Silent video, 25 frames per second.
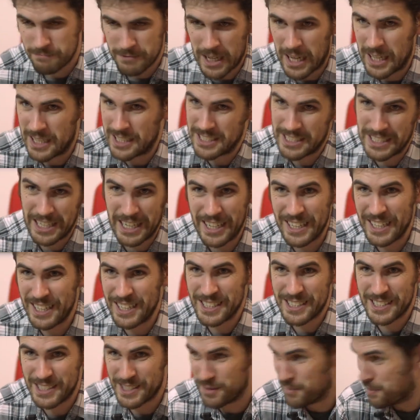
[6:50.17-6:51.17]

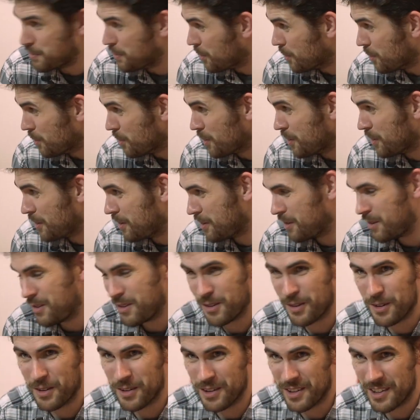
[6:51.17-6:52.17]
anti-alias them more
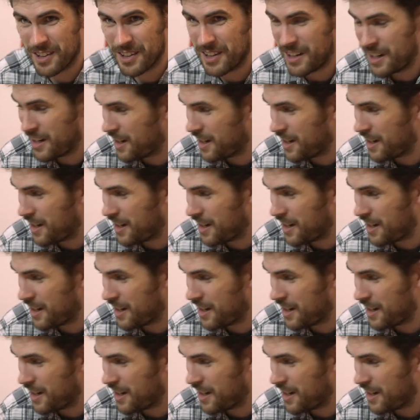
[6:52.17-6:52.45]
or